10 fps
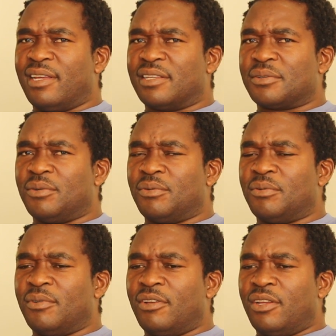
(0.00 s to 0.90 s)
Yeah,
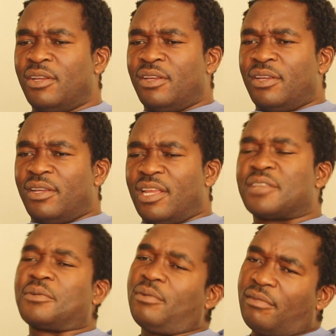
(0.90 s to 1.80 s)
so, yeah,
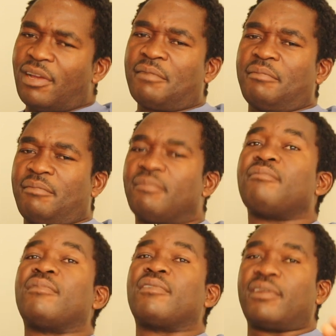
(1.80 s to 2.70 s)
so I, uh,
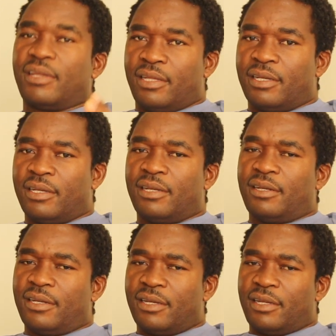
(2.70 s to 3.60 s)

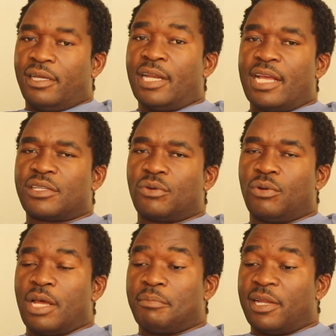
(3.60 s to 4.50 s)
in, in high
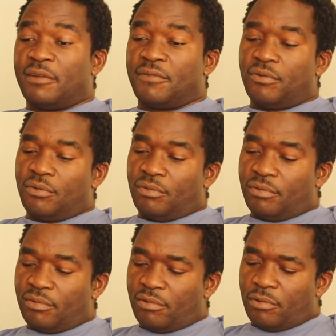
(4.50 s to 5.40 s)
school I played for
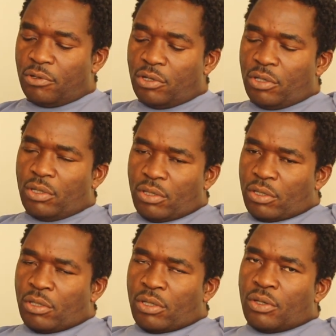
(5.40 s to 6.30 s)

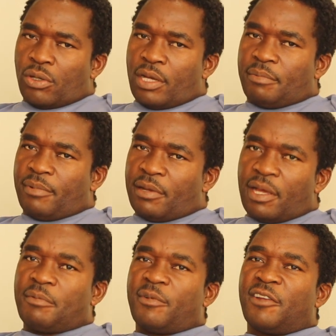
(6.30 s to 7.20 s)
I,
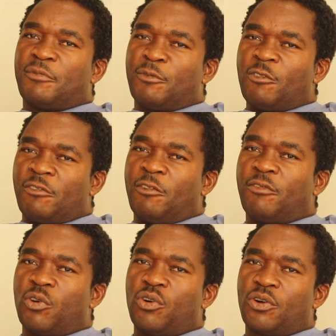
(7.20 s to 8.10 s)
I, played for, for,
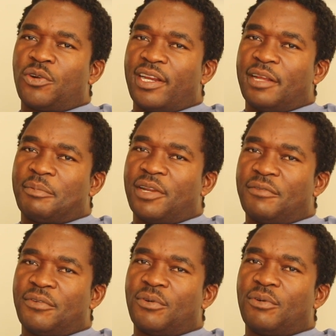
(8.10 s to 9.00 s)
for, Cochrane, I
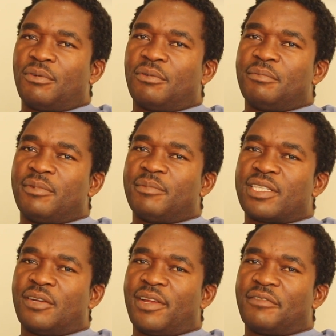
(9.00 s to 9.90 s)
played for
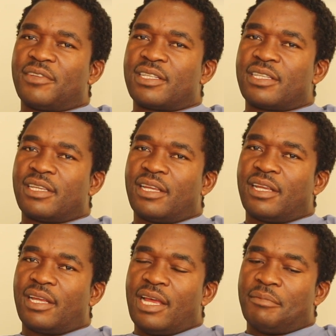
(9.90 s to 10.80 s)
Mr. Revis,
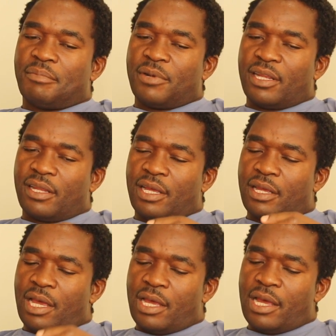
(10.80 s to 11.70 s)
I, play,
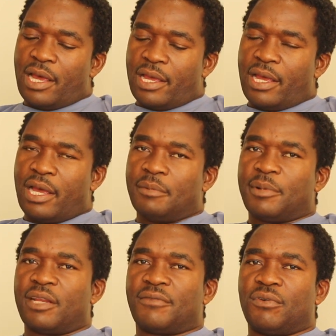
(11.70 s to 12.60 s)
I, I, I,
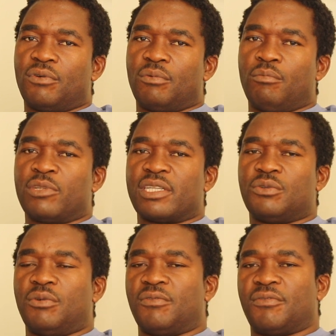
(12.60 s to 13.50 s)
played for Mr.
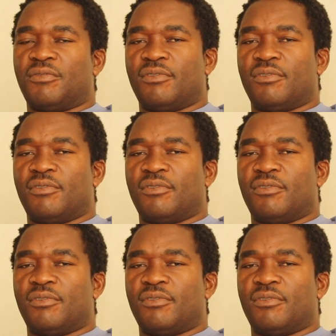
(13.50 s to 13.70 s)
Doof.